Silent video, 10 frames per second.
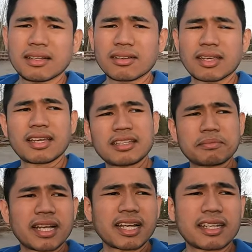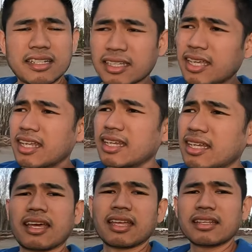Okay guys, back at it again,
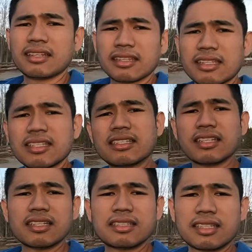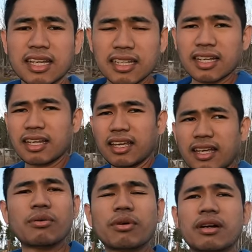and this is technically
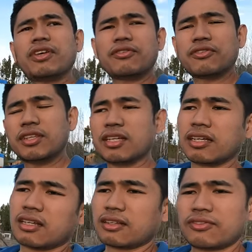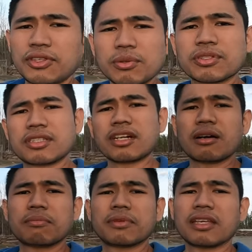our fifth fuel
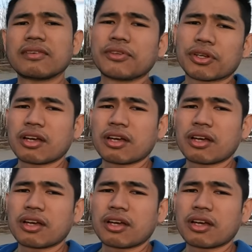stop if you're